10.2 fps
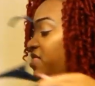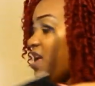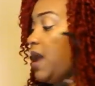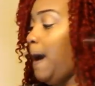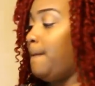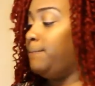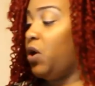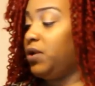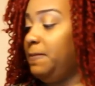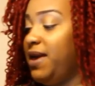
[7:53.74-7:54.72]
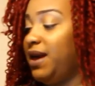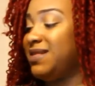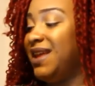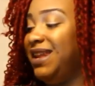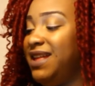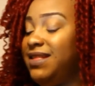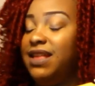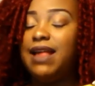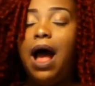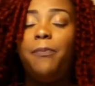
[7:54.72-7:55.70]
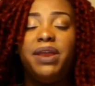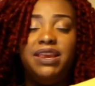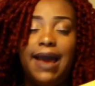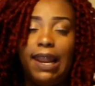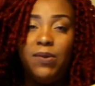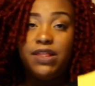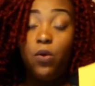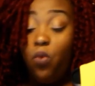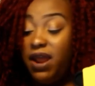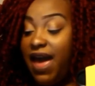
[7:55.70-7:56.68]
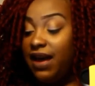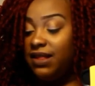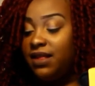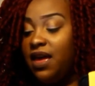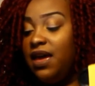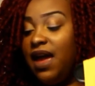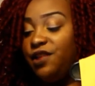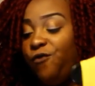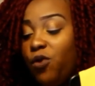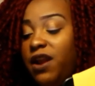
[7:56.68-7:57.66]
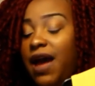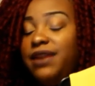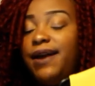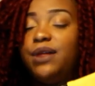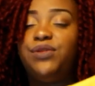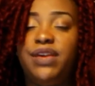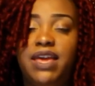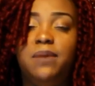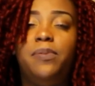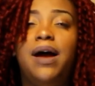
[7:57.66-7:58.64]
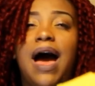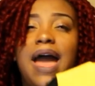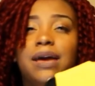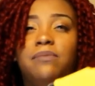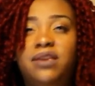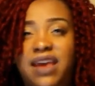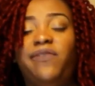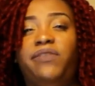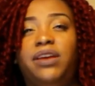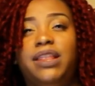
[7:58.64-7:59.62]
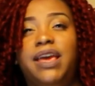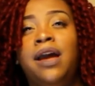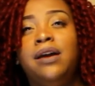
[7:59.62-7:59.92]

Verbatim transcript: the Modemix Lindsay top in yellow. It's a one X. It's forty-nine dollars to keep. I am definitely,